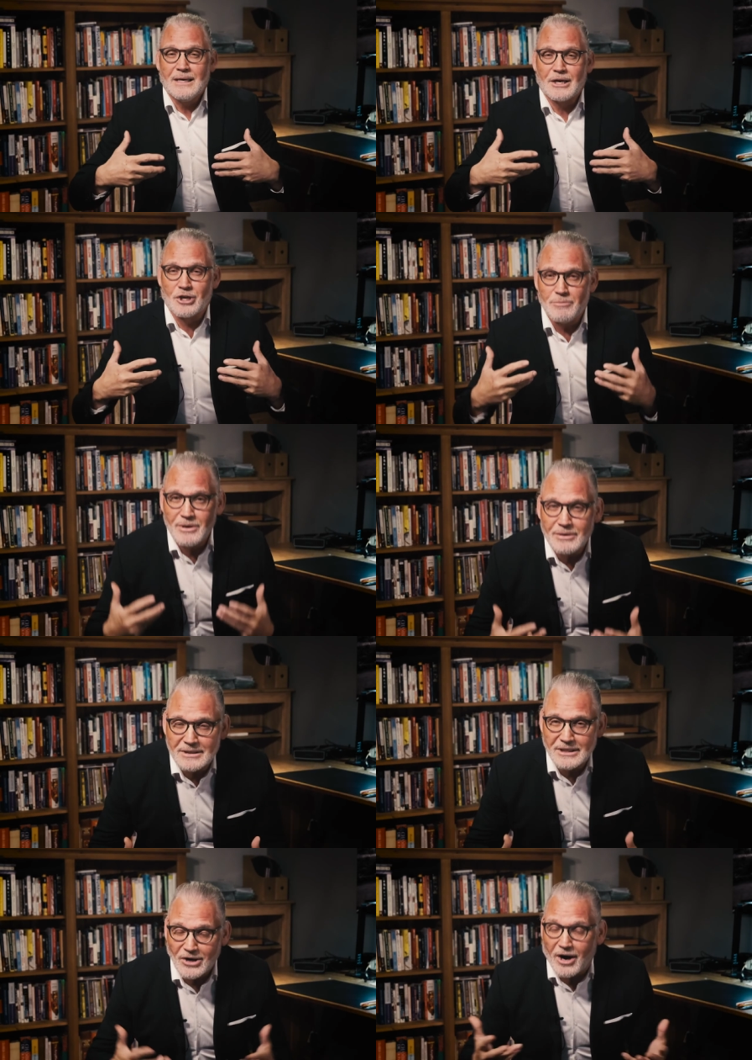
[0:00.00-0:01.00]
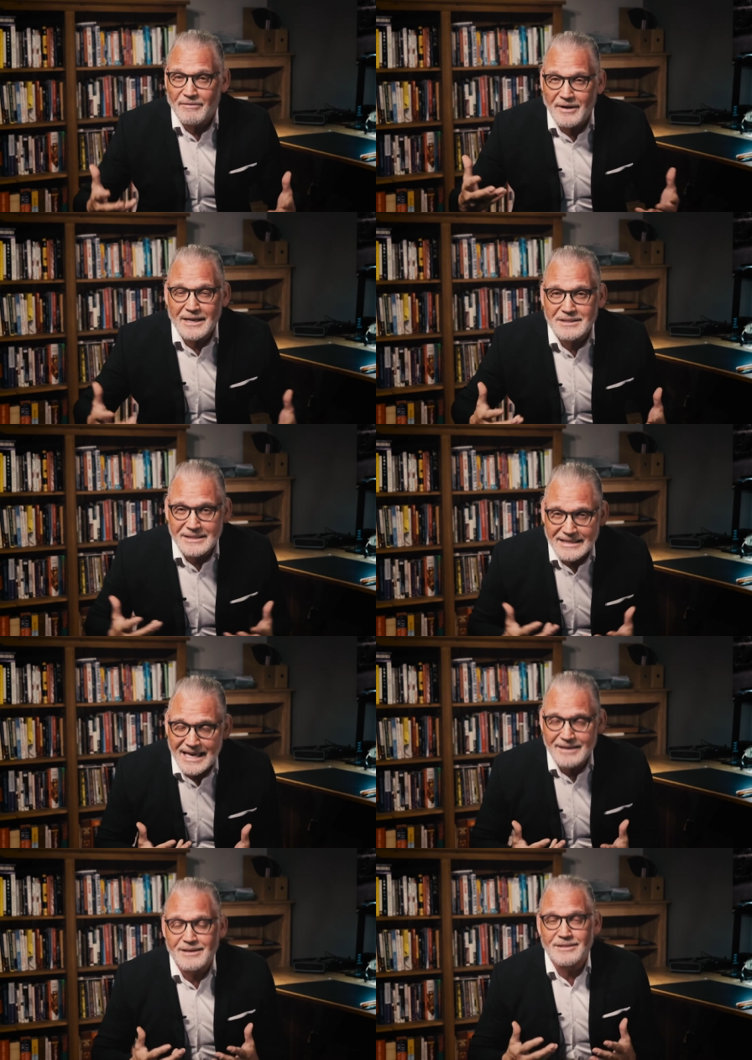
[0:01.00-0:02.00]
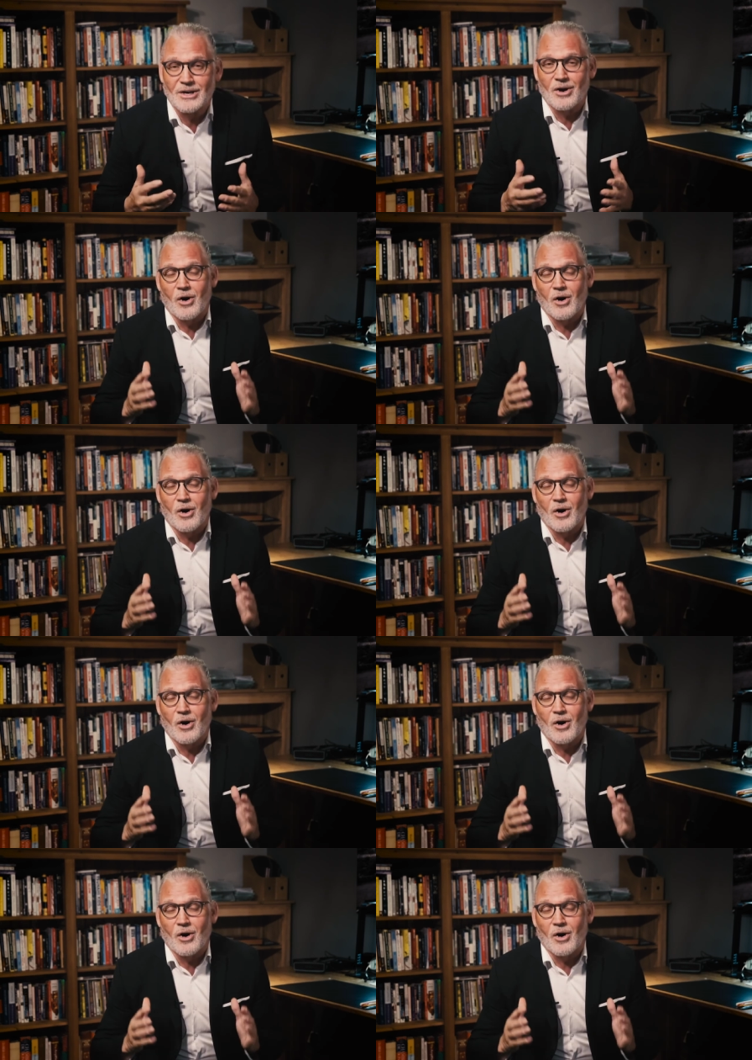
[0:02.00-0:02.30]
a community of us together that are